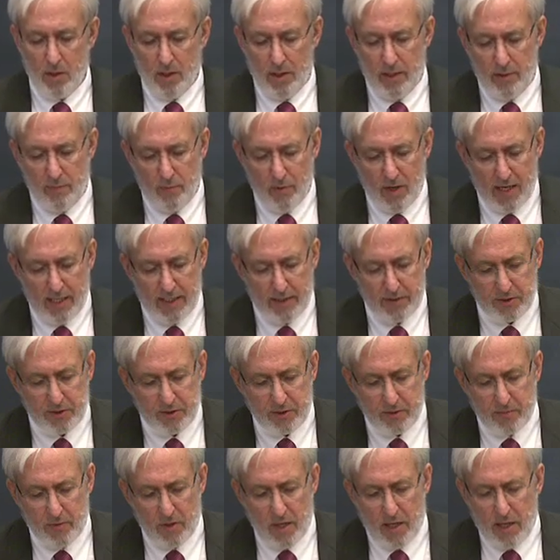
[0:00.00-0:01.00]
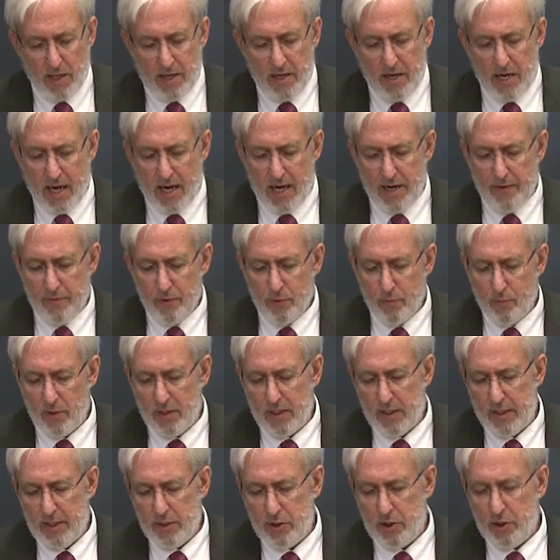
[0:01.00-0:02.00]
He writes, Neither
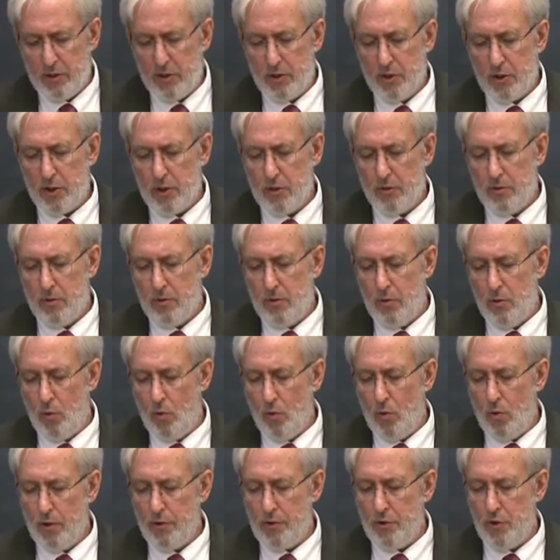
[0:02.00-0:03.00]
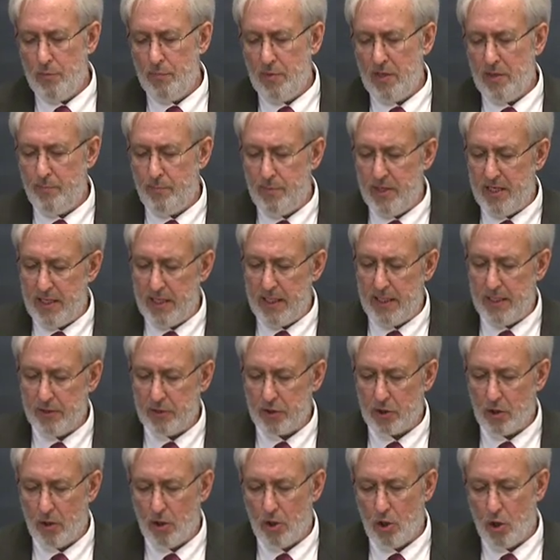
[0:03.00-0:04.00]
religions nor human
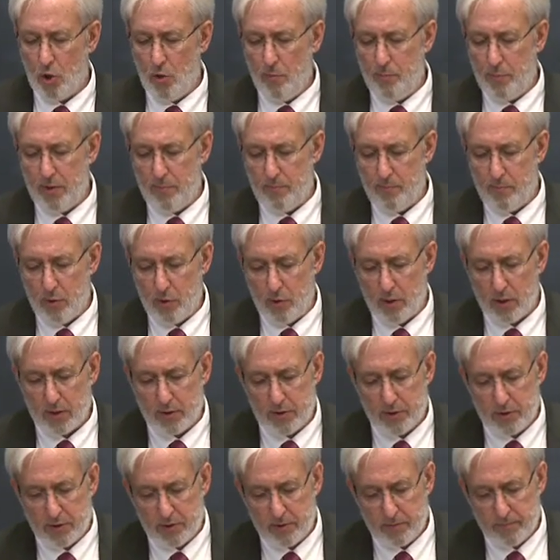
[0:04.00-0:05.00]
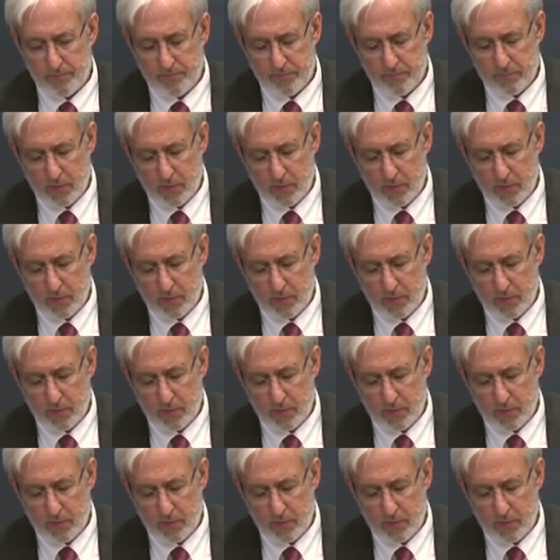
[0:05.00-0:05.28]
beings are open books.